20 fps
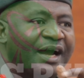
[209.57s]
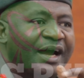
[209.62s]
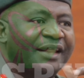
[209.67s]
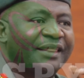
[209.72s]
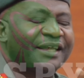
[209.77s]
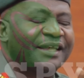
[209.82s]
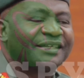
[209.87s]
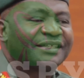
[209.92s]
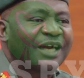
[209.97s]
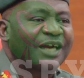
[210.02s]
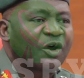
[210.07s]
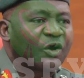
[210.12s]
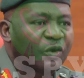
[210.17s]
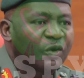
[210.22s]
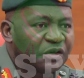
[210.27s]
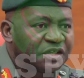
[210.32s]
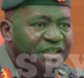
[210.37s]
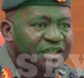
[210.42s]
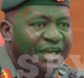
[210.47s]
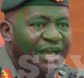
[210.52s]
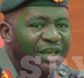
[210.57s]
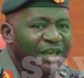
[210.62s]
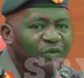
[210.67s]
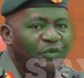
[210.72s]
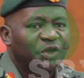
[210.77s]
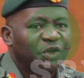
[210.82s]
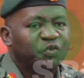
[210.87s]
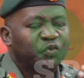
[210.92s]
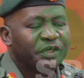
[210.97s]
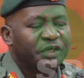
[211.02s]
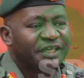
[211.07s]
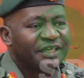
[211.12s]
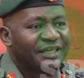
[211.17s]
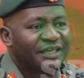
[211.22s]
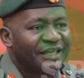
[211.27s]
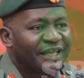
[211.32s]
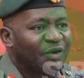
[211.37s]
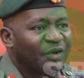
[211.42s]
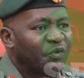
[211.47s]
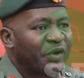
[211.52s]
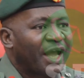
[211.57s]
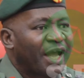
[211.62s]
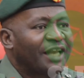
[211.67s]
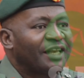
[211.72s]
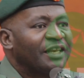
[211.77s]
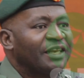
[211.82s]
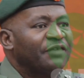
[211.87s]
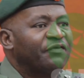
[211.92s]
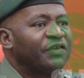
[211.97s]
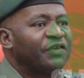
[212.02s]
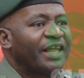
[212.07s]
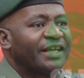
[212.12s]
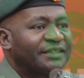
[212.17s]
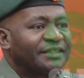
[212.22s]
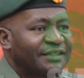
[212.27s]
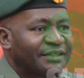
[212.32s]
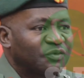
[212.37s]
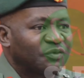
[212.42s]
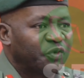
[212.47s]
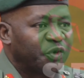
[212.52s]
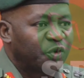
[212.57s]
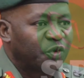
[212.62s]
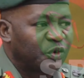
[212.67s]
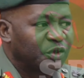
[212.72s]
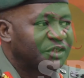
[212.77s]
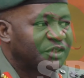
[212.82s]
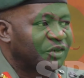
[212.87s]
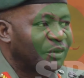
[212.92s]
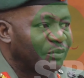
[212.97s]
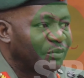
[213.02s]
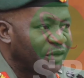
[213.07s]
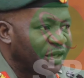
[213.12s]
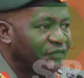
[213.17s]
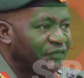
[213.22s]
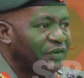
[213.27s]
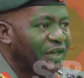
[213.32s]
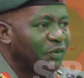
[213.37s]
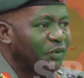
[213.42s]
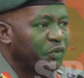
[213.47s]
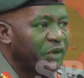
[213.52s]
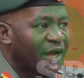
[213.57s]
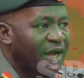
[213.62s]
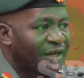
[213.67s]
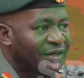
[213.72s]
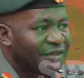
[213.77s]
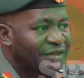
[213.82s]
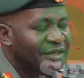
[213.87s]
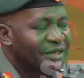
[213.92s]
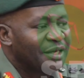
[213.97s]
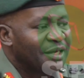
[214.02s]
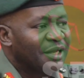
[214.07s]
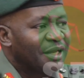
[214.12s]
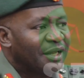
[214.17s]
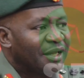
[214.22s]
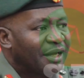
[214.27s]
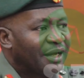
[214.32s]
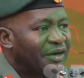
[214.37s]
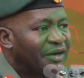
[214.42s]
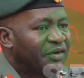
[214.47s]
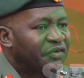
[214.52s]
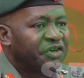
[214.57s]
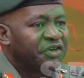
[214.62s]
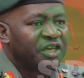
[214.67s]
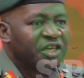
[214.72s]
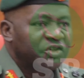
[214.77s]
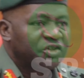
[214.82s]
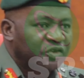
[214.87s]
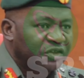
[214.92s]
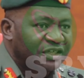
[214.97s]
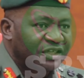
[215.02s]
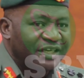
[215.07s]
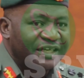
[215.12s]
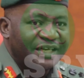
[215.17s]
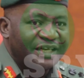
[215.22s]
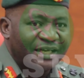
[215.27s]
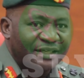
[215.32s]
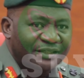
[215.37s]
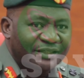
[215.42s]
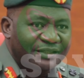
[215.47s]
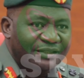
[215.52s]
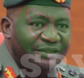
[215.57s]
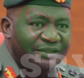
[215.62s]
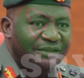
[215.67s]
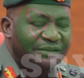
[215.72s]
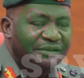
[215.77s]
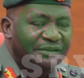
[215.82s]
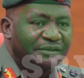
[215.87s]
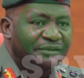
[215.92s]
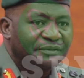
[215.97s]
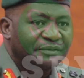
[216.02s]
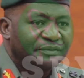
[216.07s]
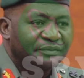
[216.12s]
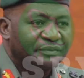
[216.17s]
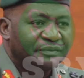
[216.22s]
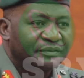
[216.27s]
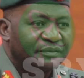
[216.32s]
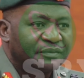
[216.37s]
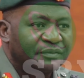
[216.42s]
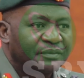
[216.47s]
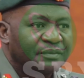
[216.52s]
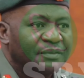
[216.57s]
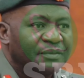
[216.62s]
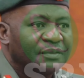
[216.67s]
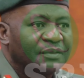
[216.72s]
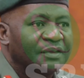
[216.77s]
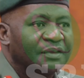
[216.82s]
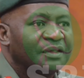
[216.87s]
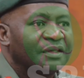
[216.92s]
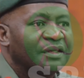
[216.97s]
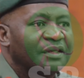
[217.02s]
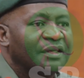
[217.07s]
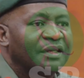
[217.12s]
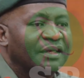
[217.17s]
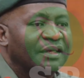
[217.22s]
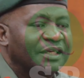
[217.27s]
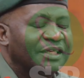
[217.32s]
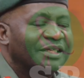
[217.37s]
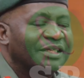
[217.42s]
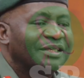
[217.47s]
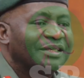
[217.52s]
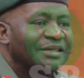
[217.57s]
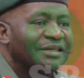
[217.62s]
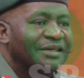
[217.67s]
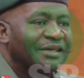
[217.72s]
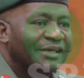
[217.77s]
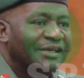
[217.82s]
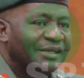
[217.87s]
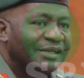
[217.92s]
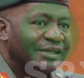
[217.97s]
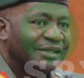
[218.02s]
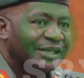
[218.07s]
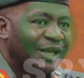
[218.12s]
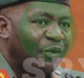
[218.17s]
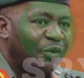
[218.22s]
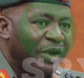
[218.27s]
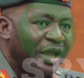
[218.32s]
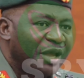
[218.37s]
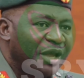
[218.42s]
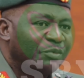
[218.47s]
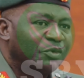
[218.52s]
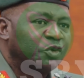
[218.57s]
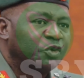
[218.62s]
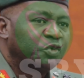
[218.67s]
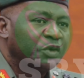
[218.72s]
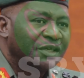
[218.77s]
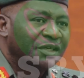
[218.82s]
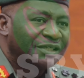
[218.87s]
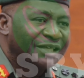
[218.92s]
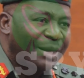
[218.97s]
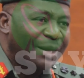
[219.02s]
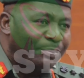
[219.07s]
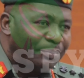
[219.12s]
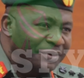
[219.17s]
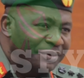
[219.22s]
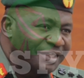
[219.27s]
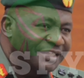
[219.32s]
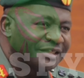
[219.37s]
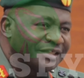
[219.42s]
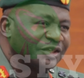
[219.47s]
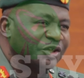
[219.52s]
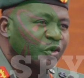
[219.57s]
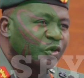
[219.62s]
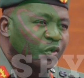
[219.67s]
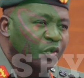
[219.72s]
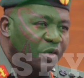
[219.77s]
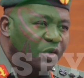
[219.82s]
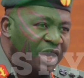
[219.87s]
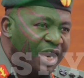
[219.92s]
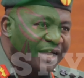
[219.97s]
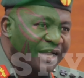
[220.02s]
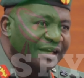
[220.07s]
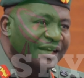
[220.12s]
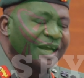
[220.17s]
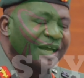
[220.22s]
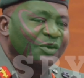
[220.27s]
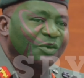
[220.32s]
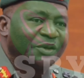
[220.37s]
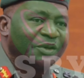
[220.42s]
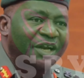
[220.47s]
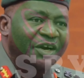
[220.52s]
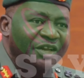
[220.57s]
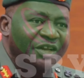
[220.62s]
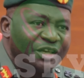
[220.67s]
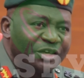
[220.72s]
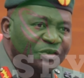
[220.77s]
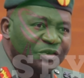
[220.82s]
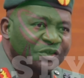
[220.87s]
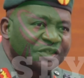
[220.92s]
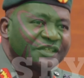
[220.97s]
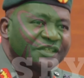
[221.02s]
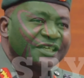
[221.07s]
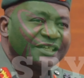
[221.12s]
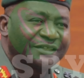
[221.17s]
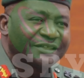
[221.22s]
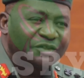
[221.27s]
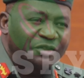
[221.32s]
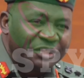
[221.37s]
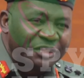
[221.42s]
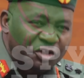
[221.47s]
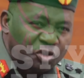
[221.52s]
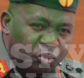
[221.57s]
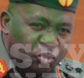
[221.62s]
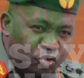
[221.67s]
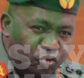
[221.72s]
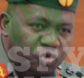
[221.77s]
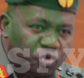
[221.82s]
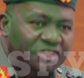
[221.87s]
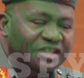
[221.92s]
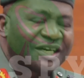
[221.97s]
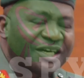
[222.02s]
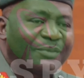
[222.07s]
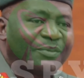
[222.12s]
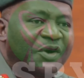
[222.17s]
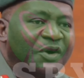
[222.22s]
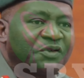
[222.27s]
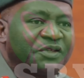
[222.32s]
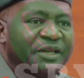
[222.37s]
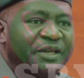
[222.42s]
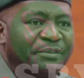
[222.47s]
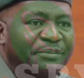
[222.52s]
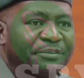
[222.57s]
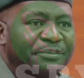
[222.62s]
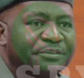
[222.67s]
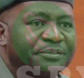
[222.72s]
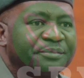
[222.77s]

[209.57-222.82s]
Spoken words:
And then psychologically what we did again, we had leaflets. We wrote some leaflets, we had religious leaders. On a aussi les leaders religieux qu'on a mis à contribution. We were able to interpret the Quran and other religious things, the truth about them.